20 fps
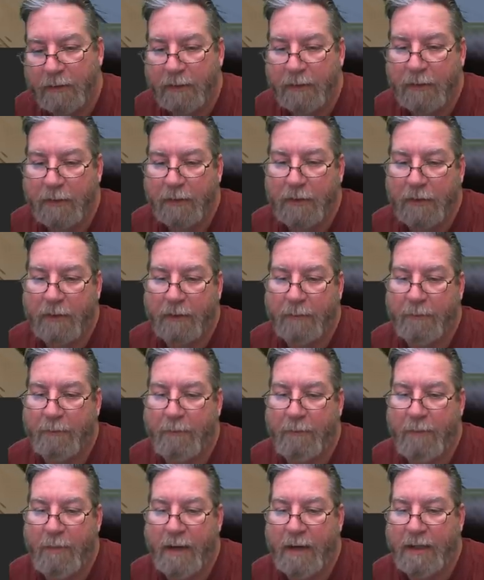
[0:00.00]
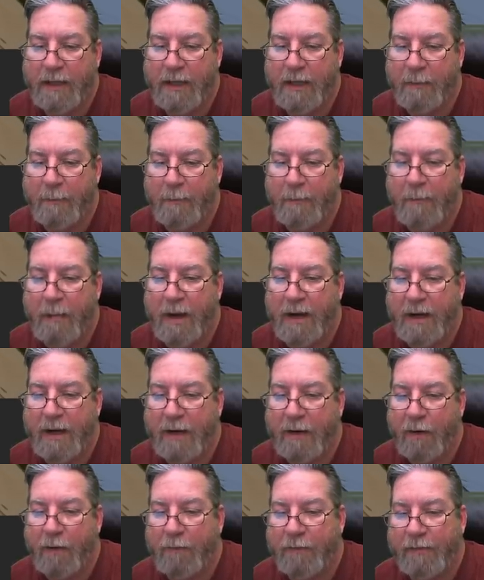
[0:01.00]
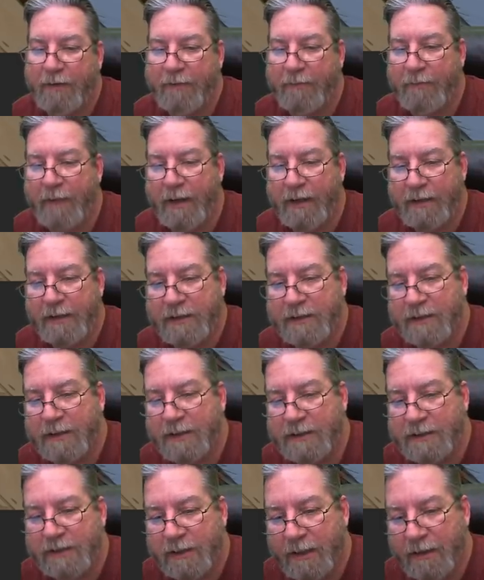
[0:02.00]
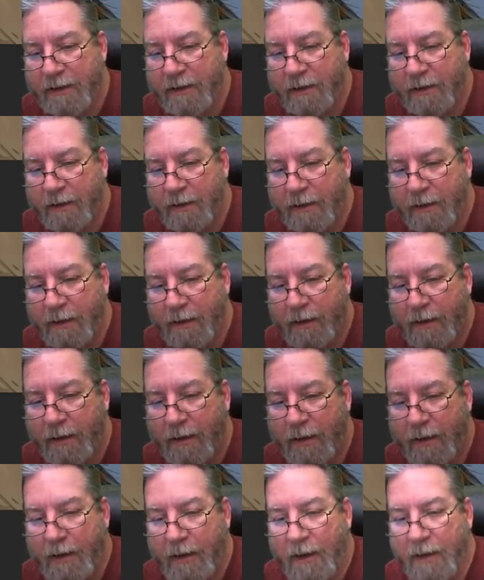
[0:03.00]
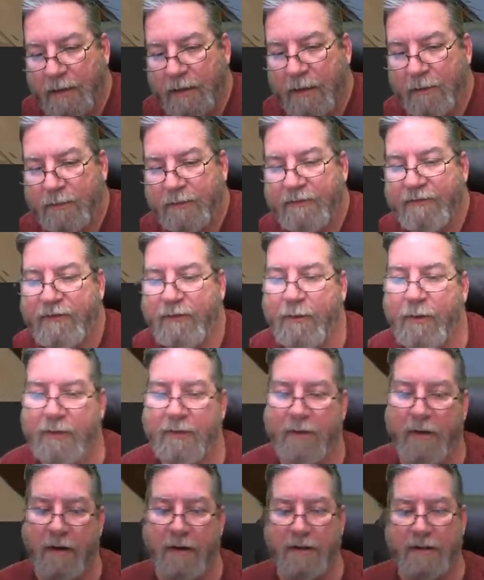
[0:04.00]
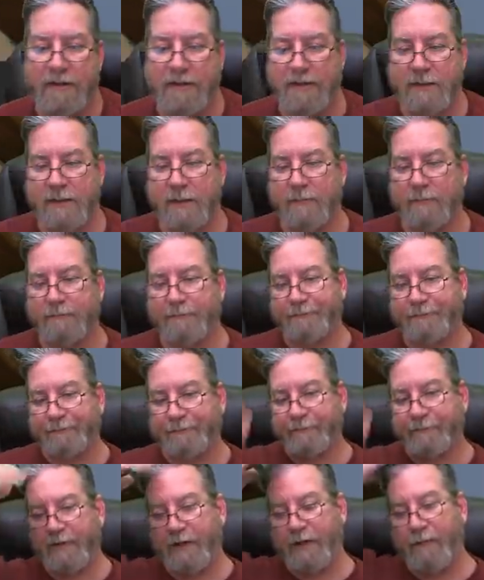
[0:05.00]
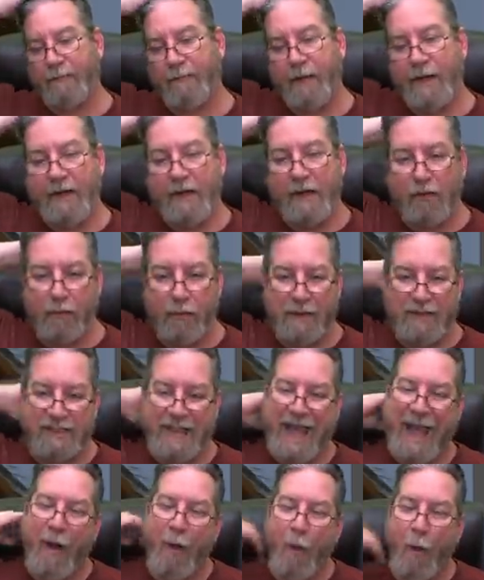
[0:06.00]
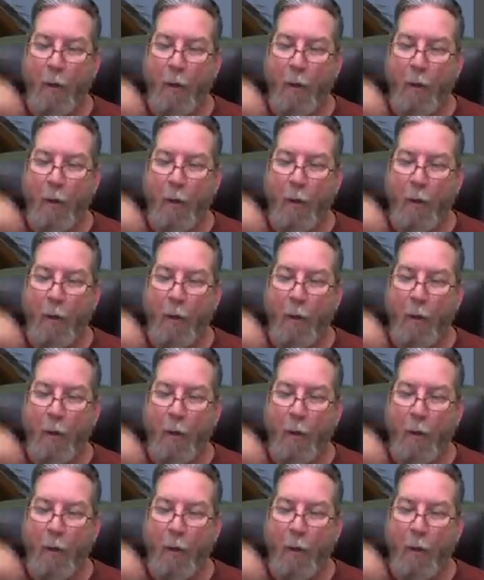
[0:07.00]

Manny, hopefully Manny's listening. Along with a few other artists. Manny Carrasco?